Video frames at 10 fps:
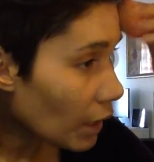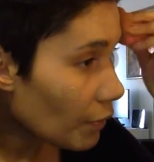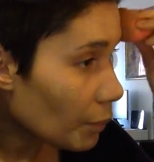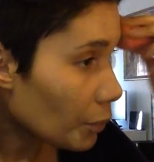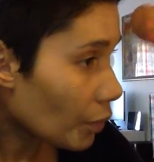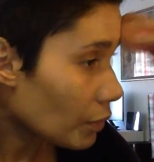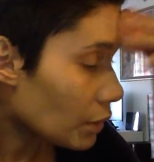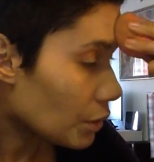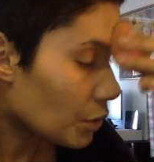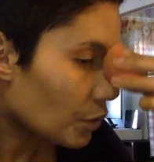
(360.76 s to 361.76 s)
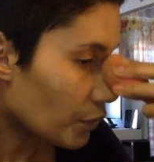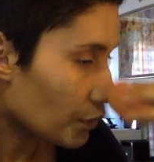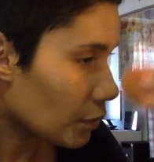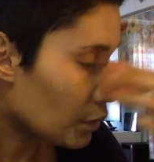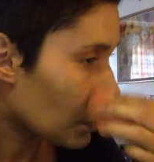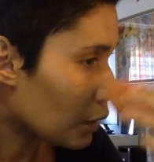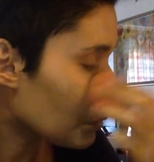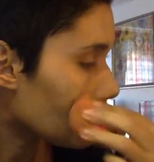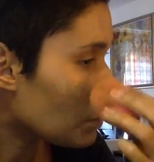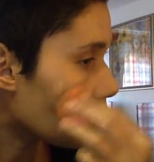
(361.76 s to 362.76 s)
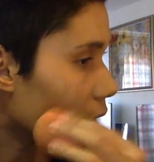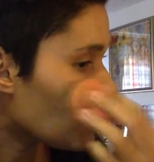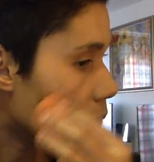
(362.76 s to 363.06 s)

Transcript: have a bronzer too from Tarte Cosmetics,